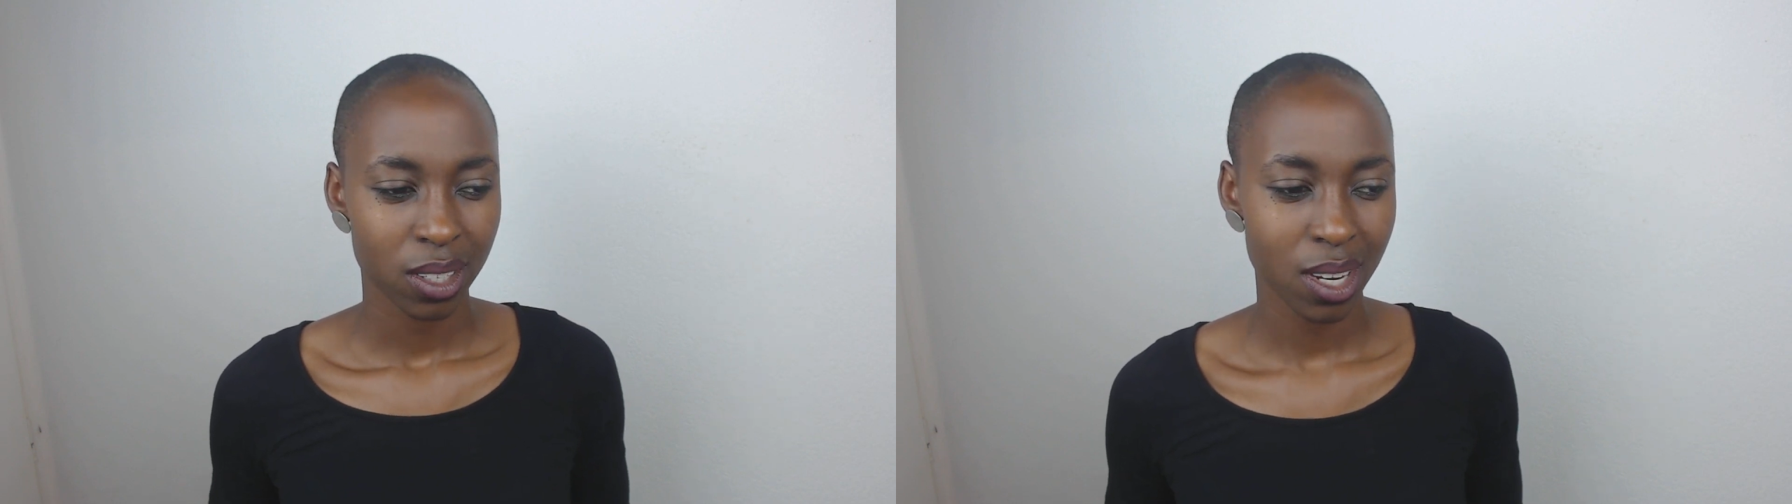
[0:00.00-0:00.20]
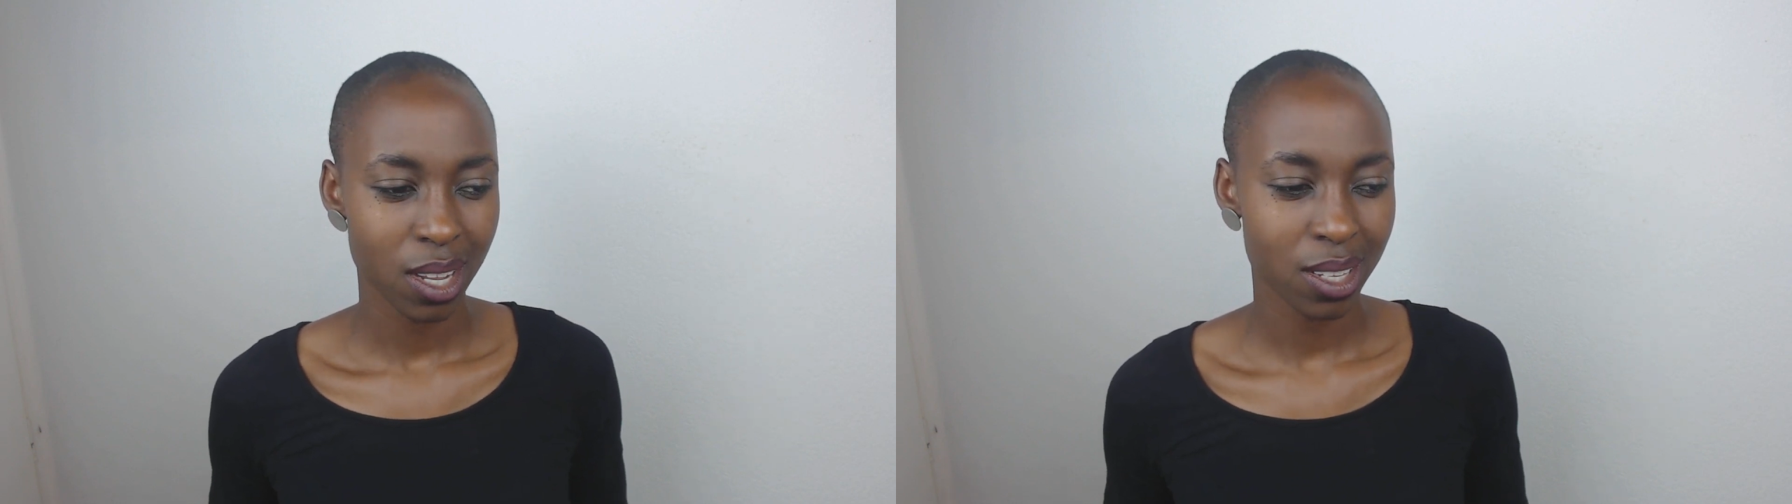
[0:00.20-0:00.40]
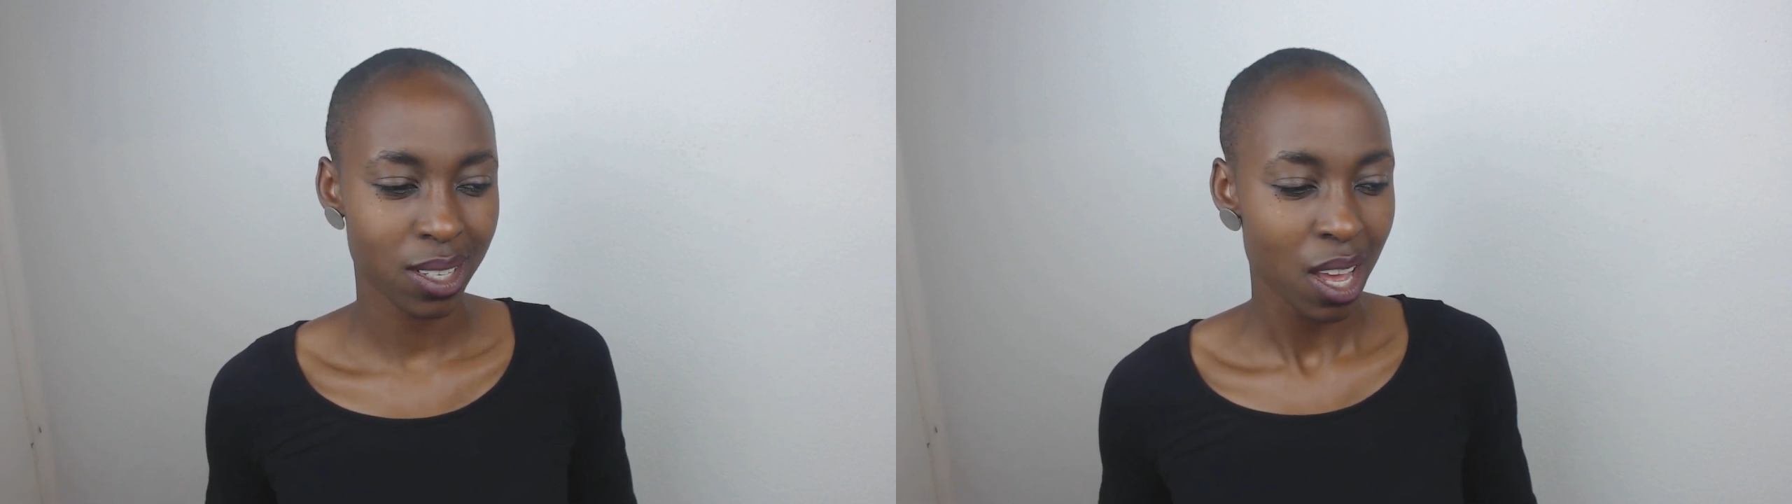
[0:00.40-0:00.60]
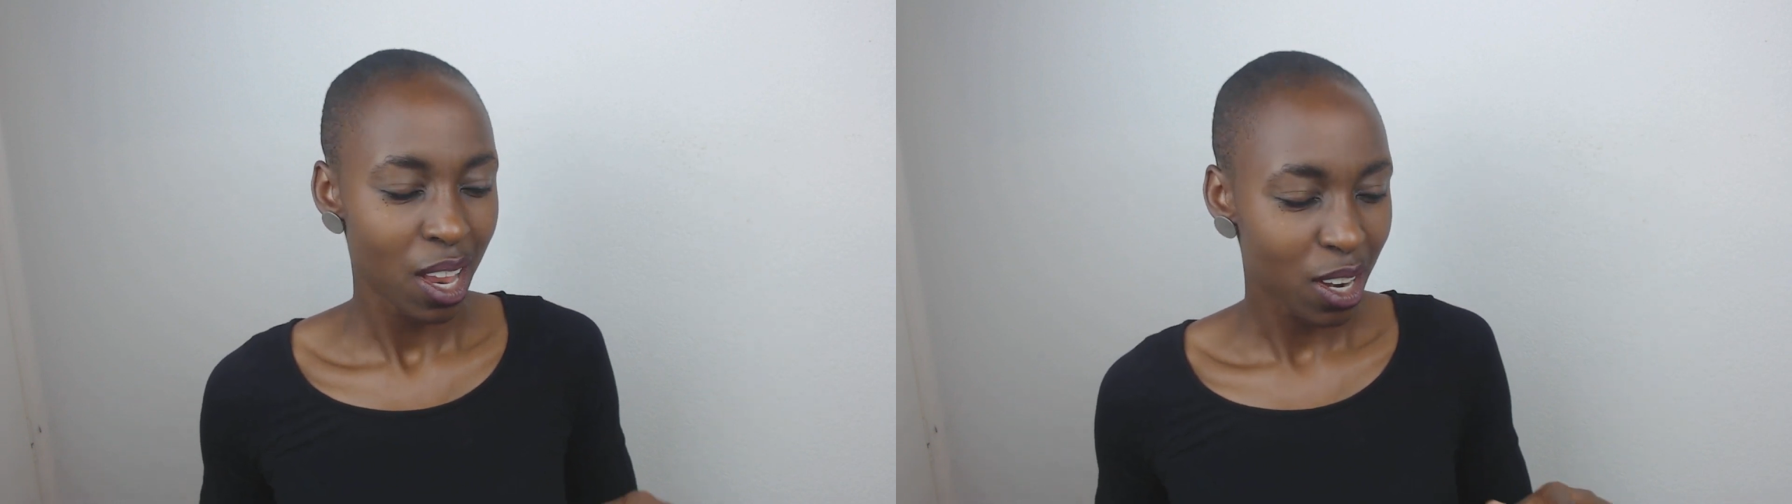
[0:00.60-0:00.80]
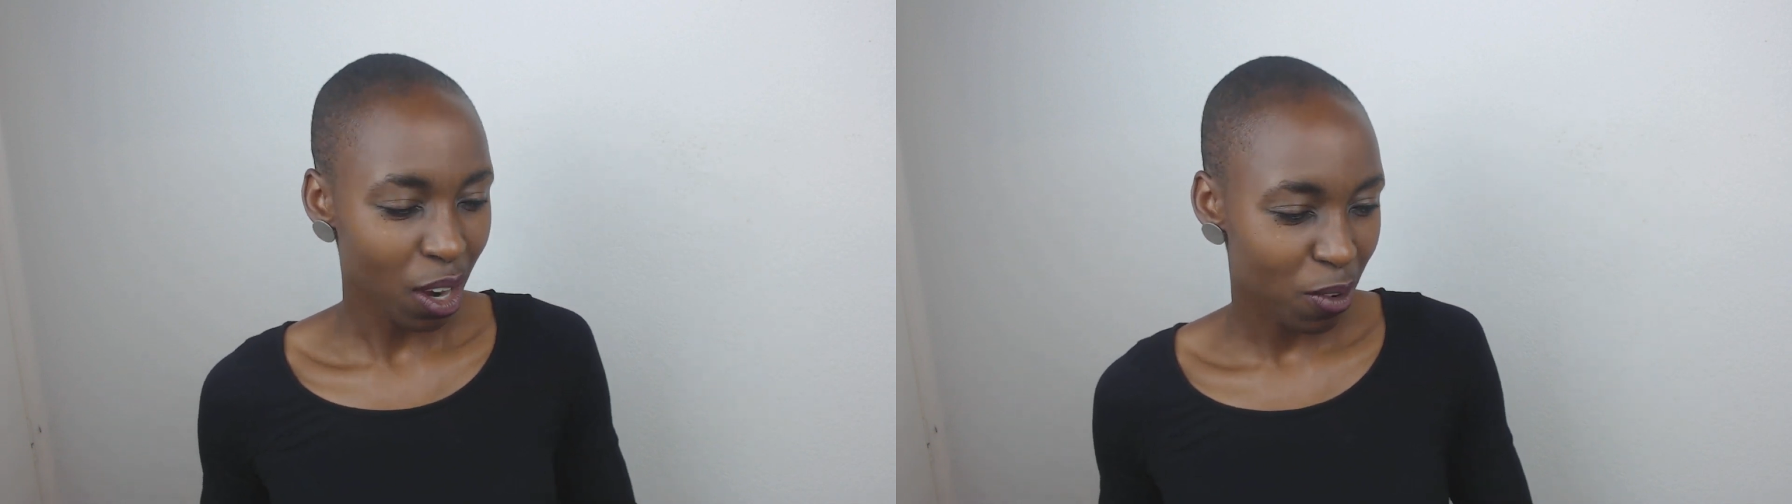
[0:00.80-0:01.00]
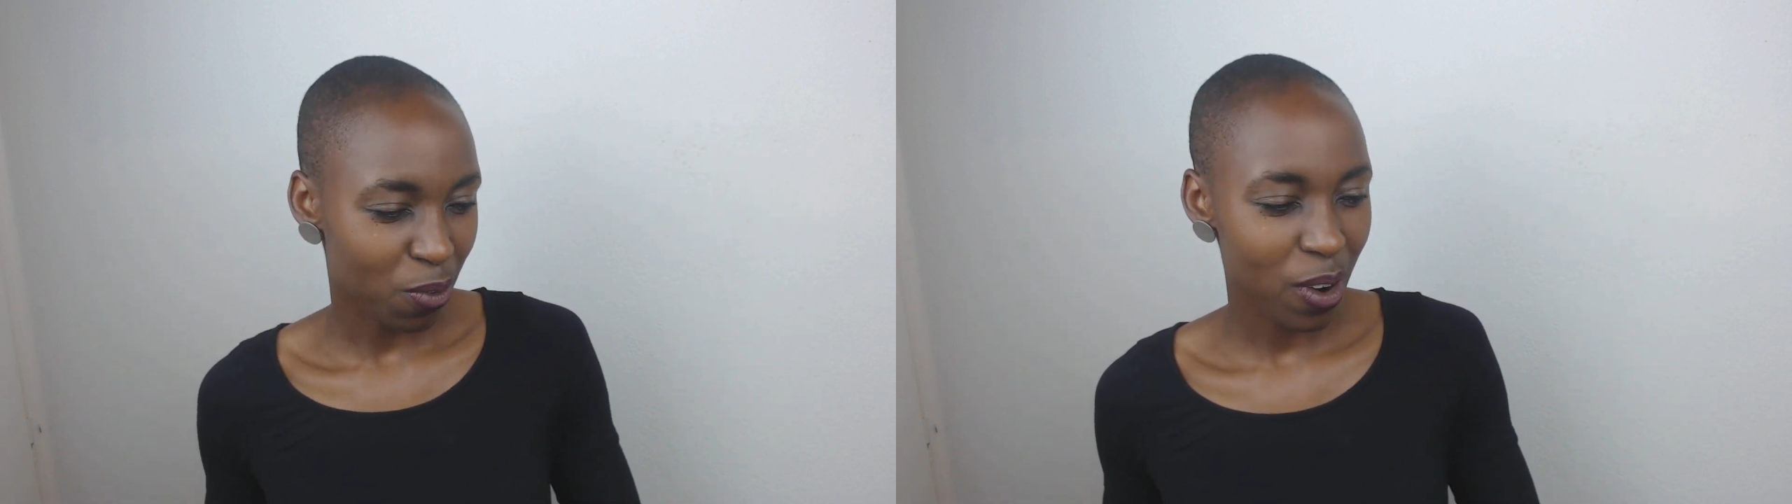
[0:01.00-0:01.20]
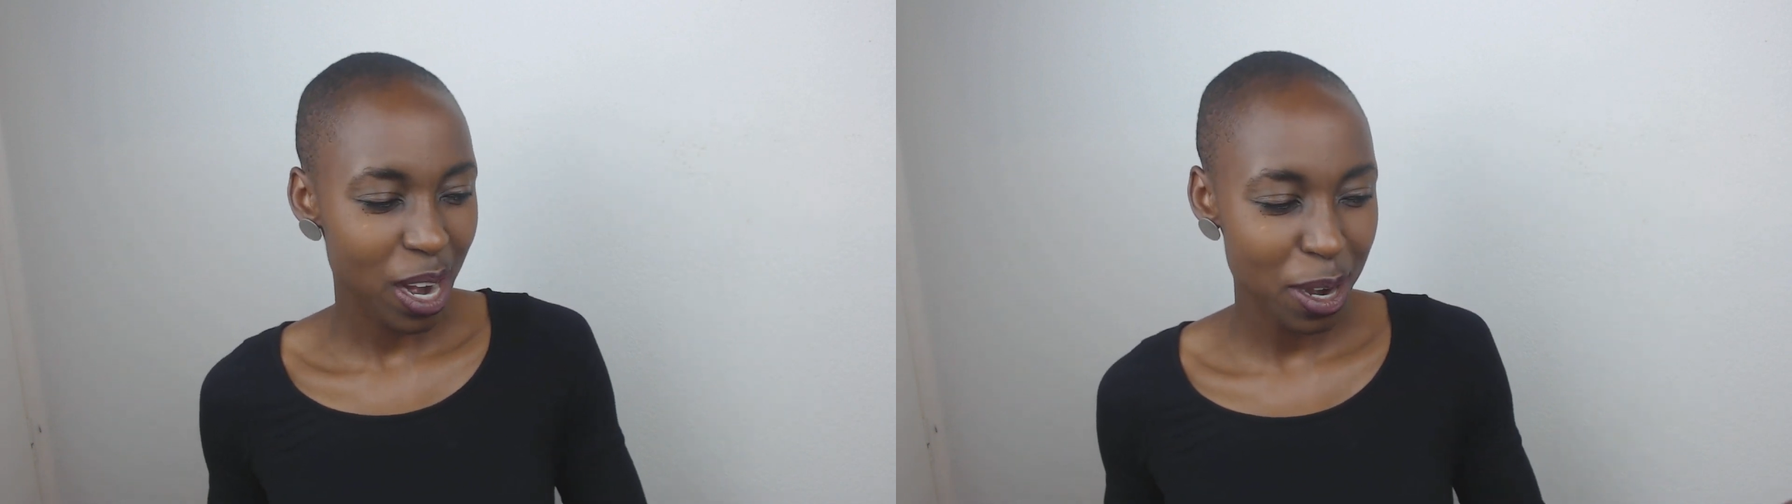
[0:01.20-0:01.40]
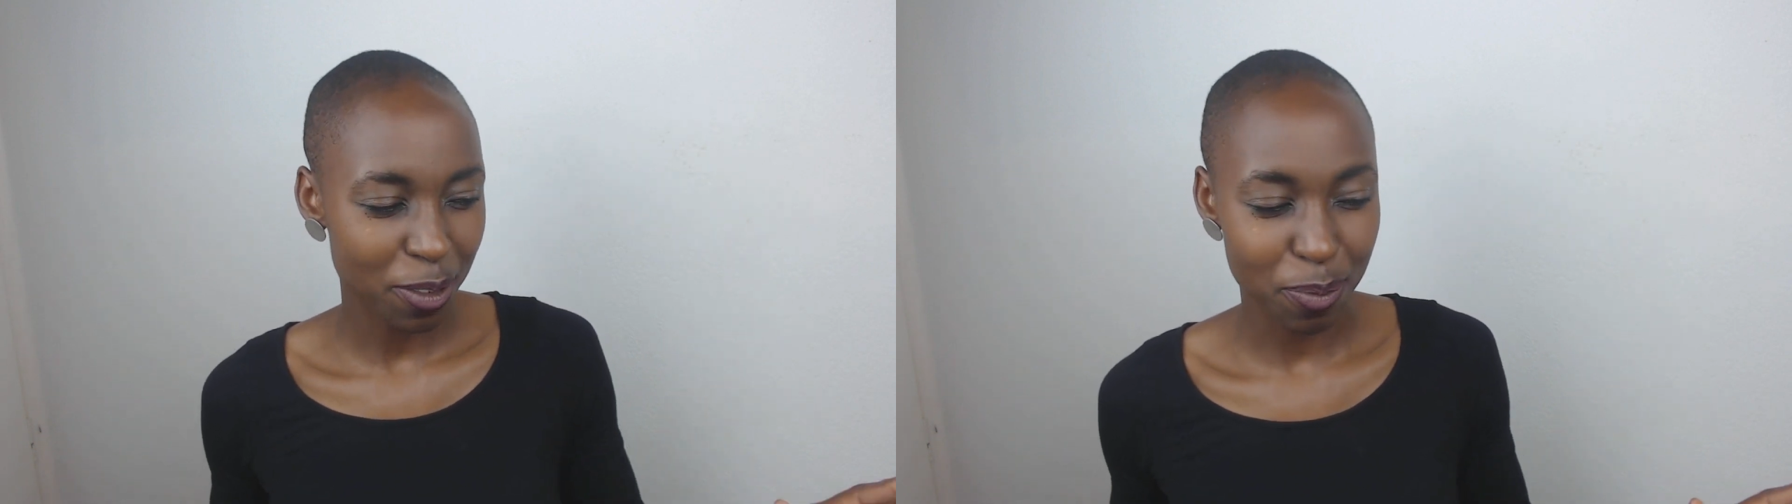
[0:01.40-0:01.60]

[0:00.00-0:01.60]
She's not afraid